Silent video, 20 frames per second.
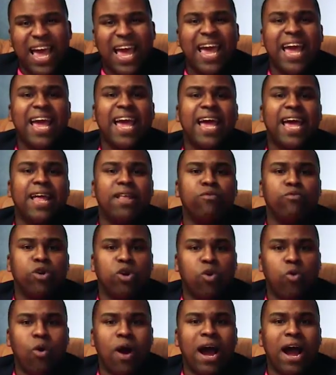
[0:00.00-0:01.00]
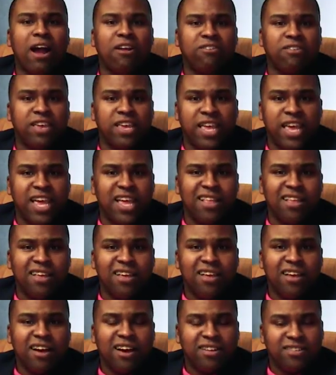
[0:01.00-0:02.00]
and required to get
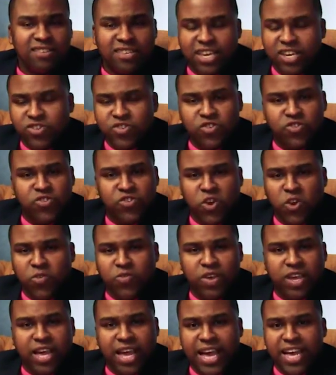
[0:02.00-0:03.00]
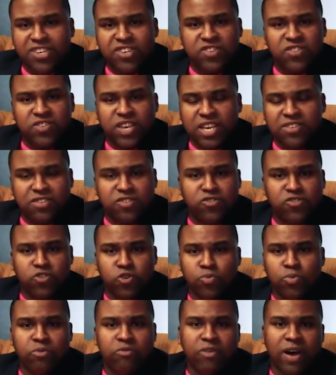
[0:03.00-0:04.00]
additional certifications as a
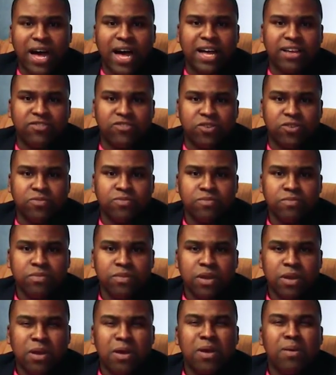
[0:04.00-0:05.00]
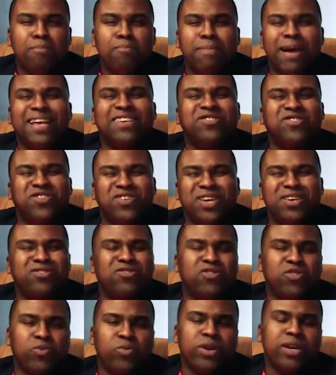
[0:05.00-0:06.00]
supervisor, makes
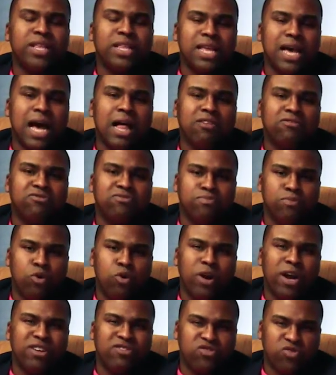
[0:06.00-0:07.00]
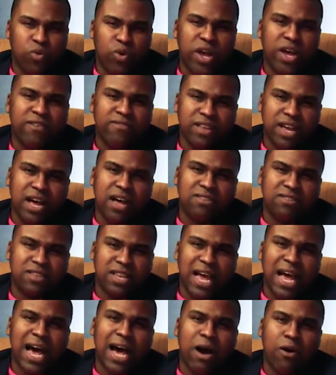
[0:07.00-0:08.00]
just $3 more at $12
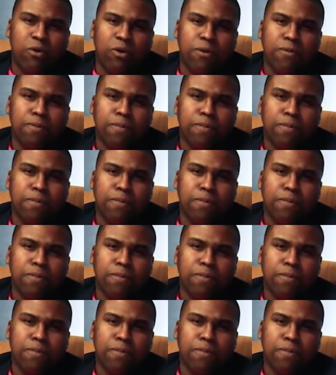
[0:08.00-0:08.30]
an hour.